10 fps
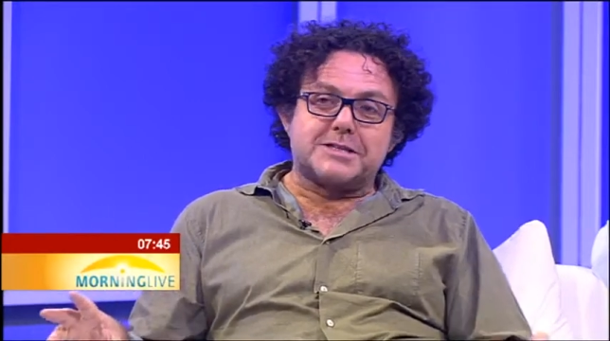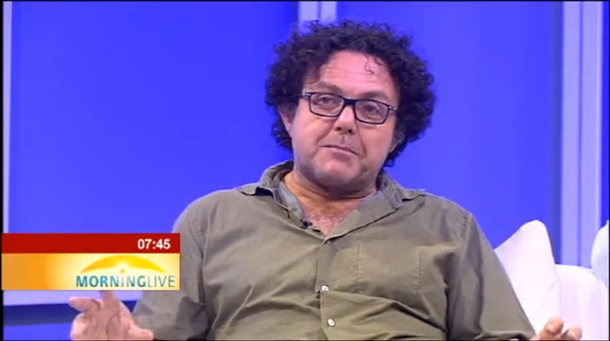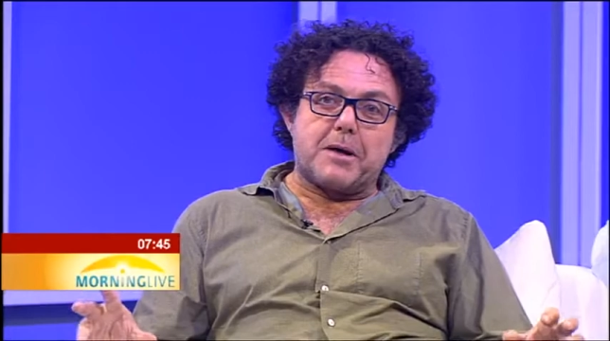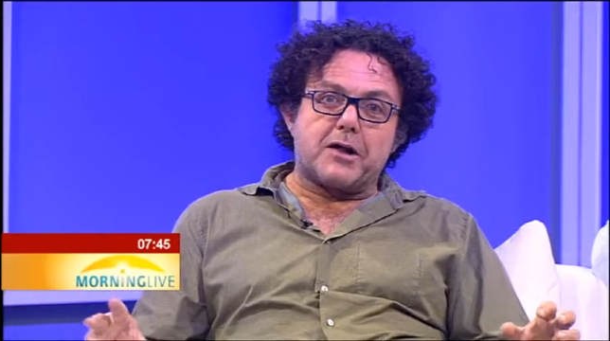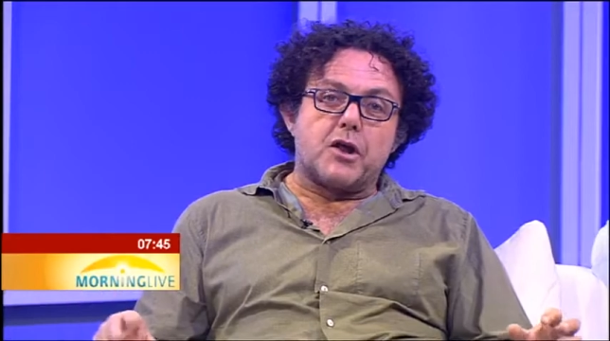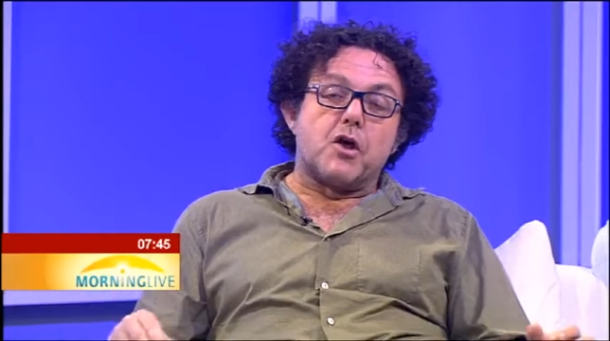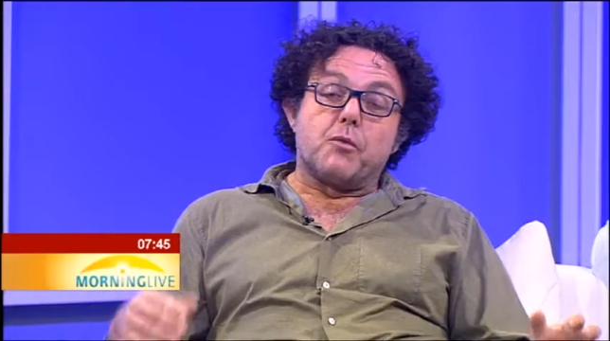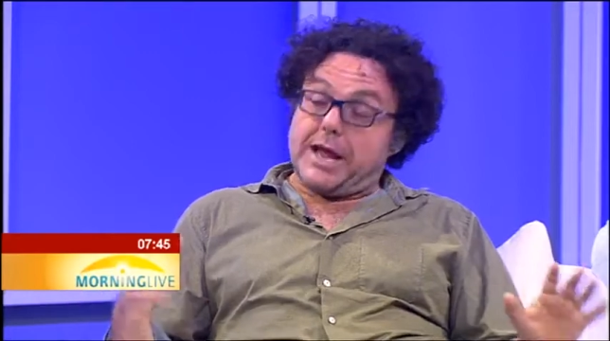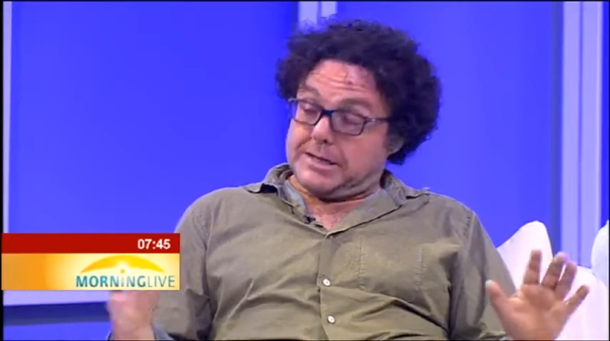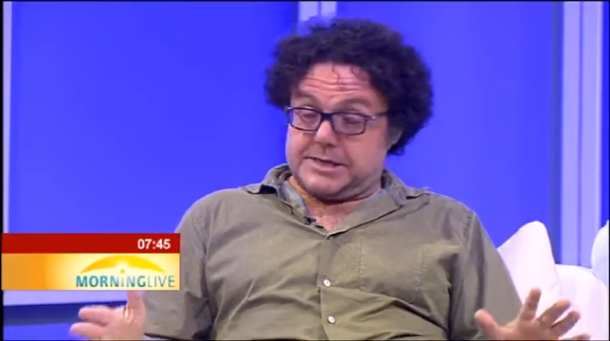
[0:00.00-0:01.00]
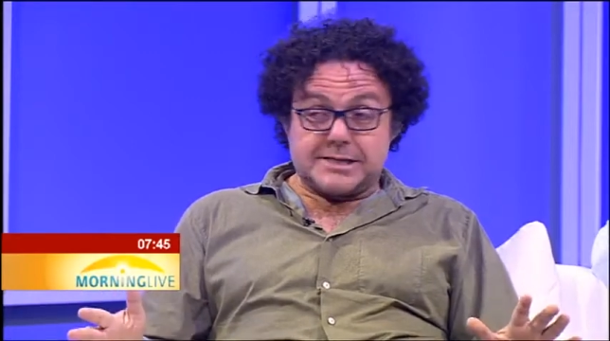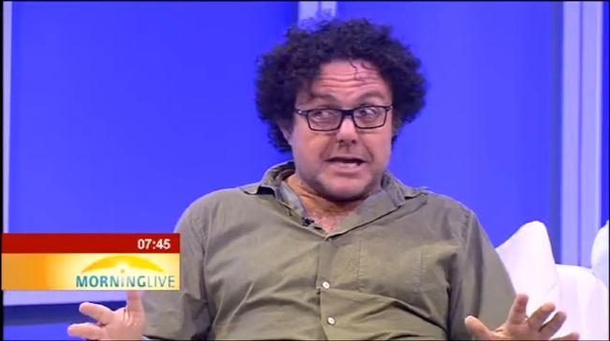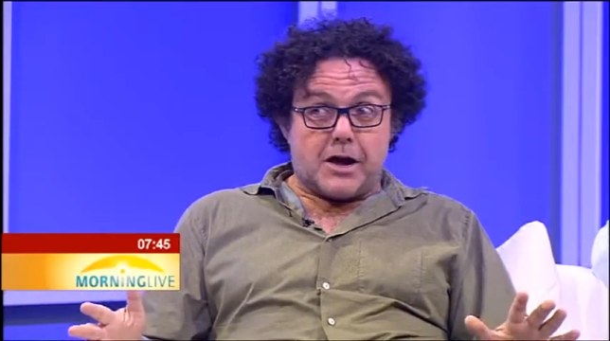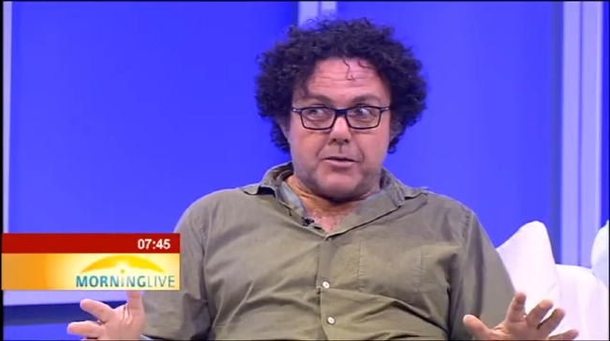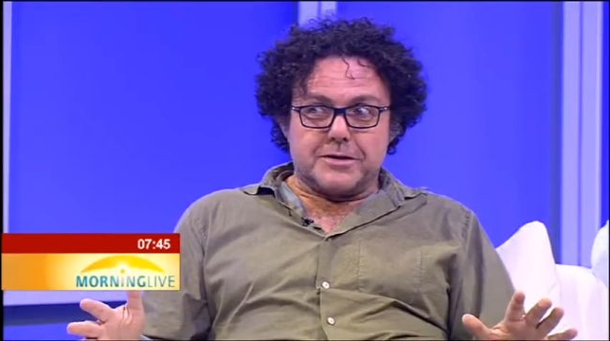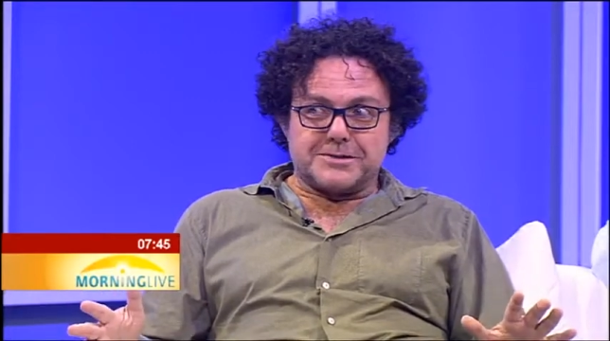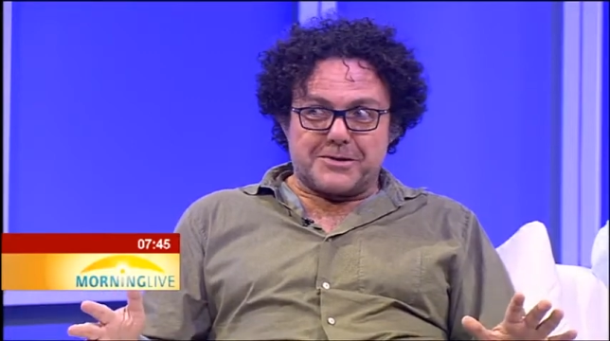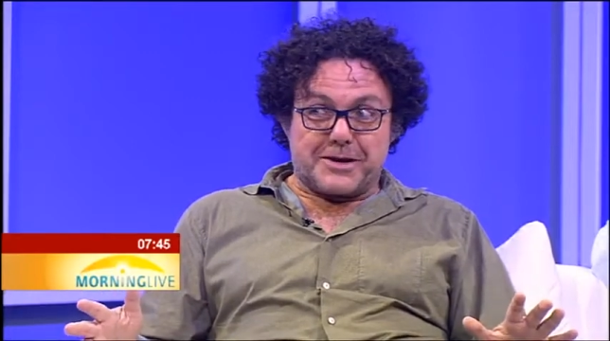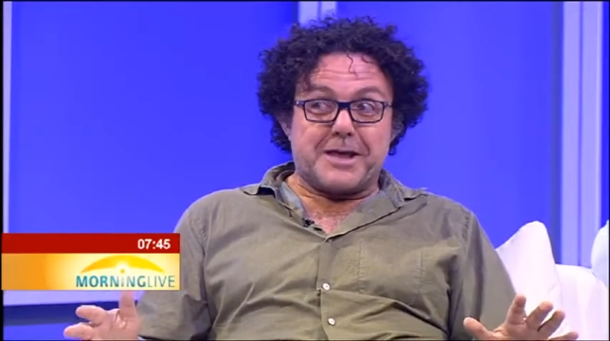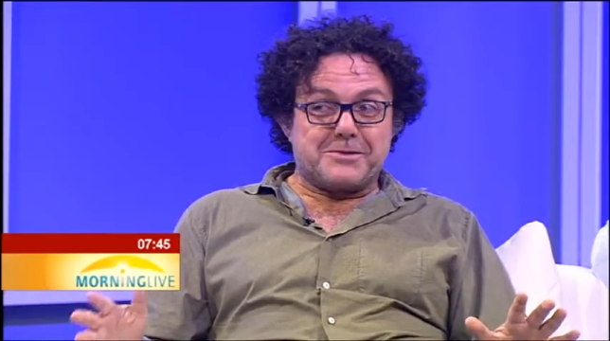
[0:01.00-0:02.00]
It's about, we had six
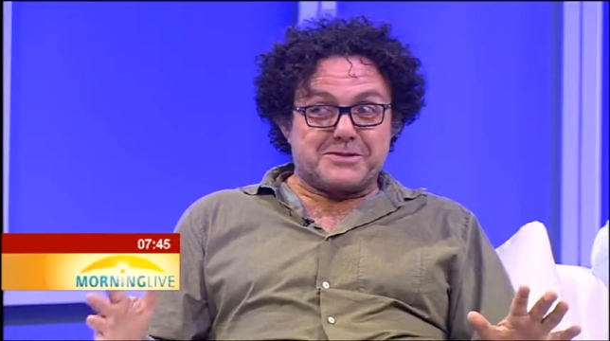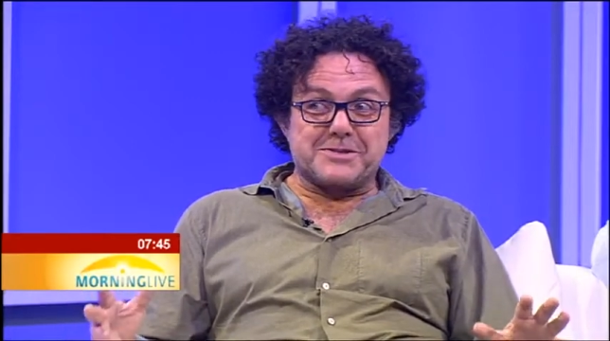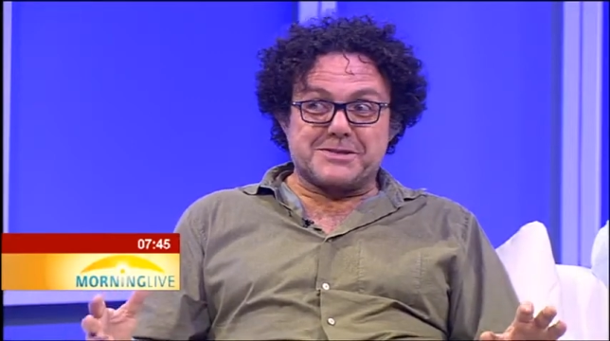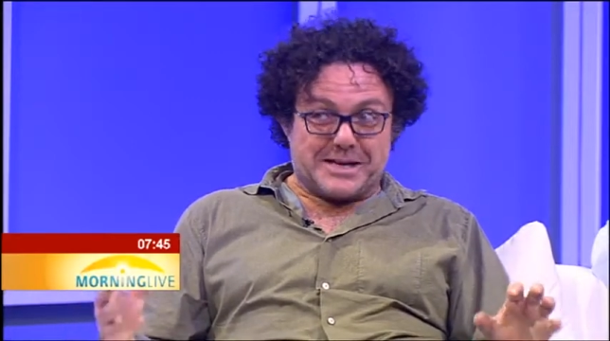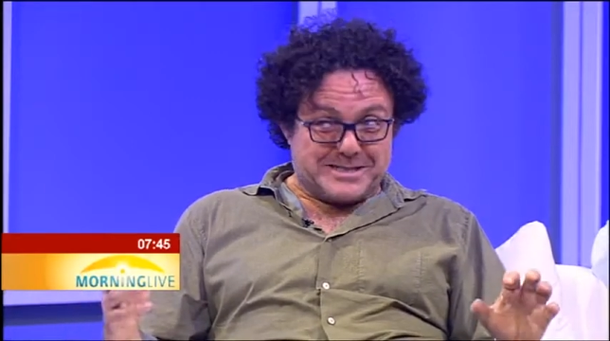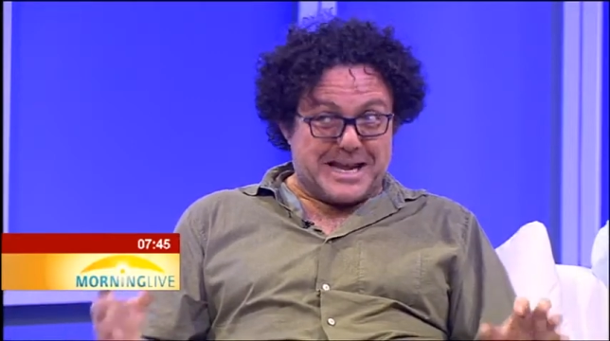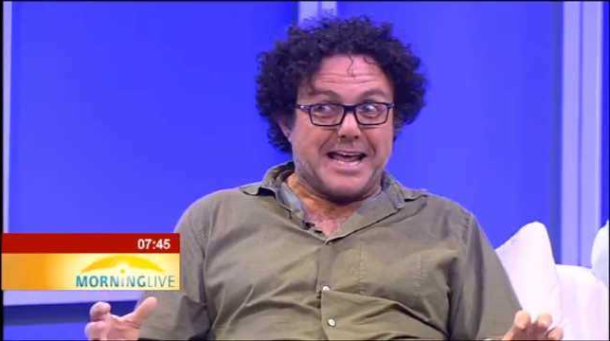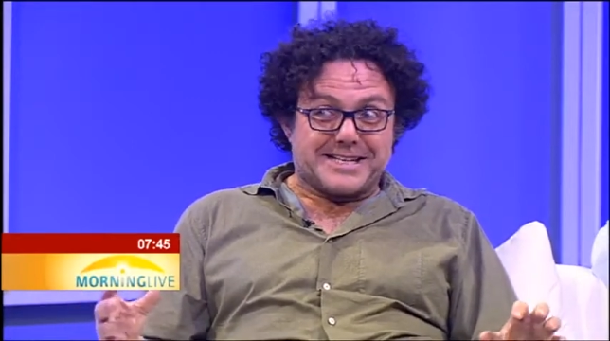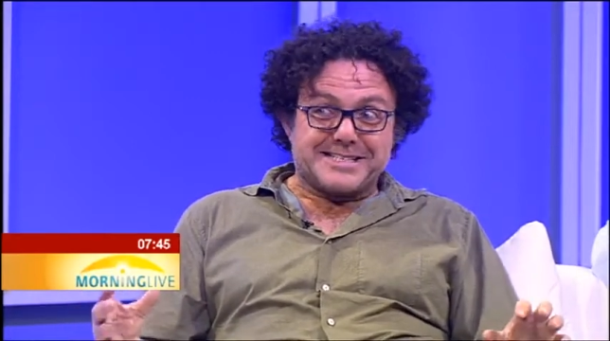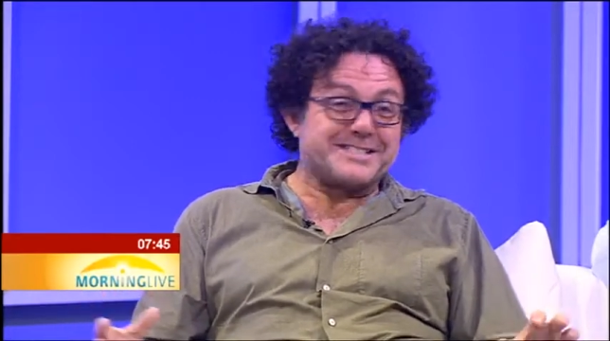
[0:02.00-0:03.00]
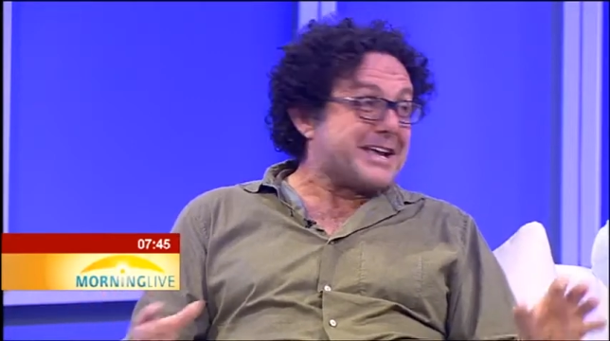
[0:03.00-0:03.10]
hours, okay, which was intense.